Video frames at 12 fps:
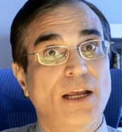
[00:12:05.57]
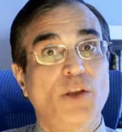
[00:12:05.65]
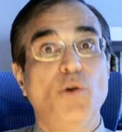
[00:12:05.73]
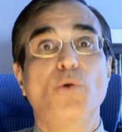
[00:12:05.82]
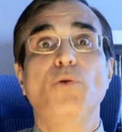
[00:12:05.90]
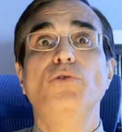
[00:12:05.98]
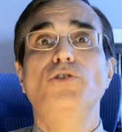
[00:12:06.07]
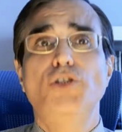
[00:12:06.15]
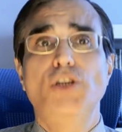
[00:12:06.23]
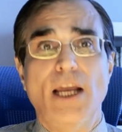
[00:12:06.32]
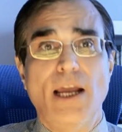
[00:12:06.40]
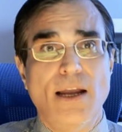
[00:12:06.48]
you could
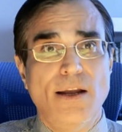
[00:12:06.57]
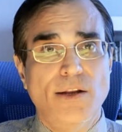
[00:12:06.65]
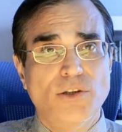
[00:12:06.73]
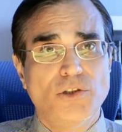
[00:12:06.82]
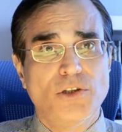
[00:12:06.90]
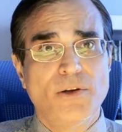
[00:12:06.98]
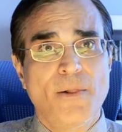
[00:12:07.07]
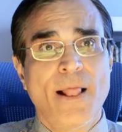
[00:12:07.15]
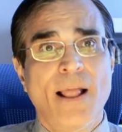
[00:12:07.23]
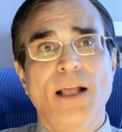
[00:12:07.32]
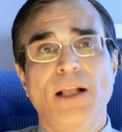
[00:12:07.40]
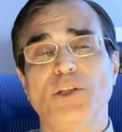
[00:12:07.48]
change.
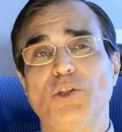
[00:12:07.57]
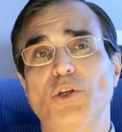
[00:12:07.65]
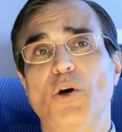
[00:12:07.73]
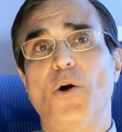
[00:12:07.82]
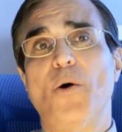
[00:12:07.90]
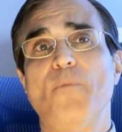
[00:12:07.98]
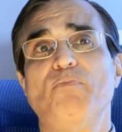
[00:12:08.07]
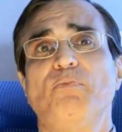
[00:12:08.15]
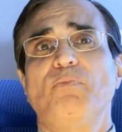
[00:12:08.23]
So